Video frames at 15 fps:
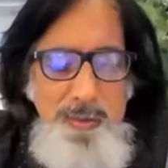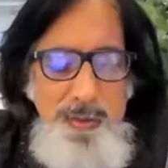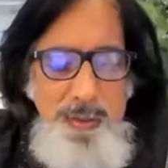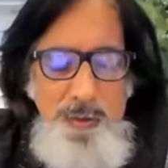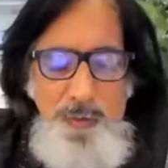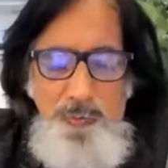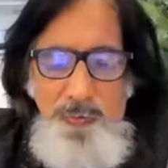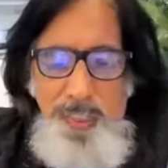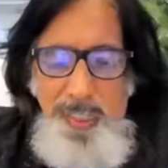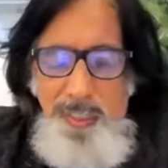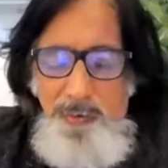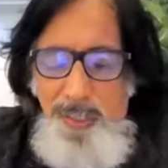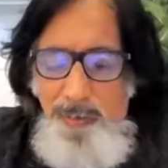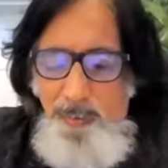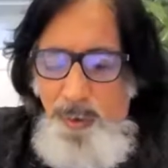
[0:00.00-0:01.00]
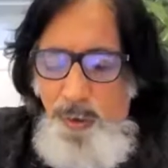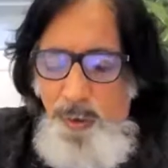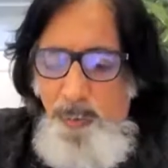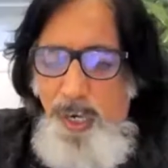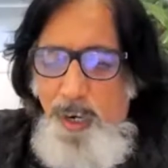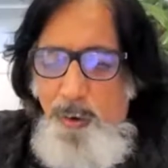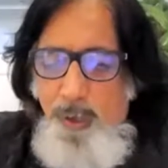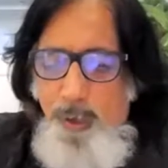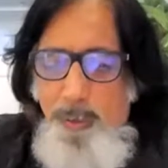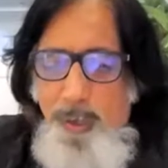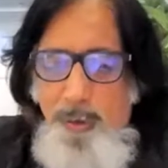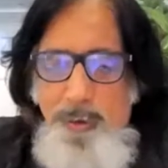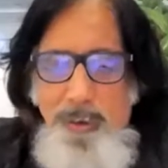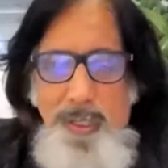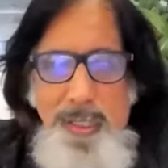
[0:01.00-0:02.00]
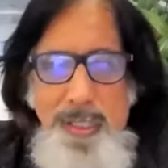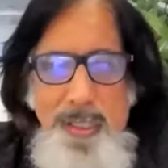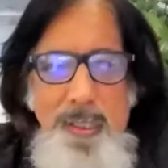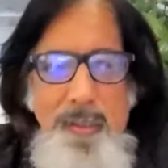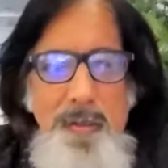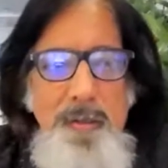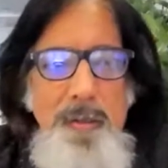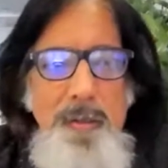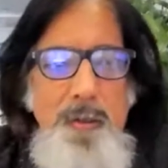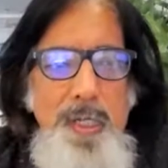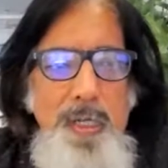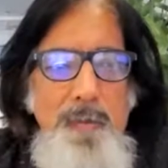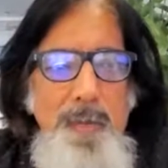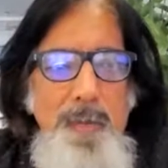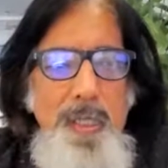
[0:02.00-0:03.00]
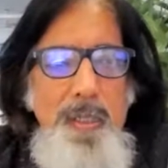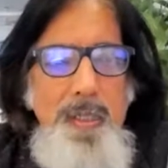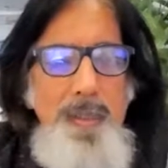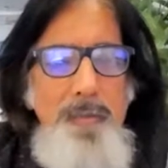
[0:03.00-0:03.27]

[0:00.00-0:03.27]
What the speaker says: you feel even more proud about later, looking back.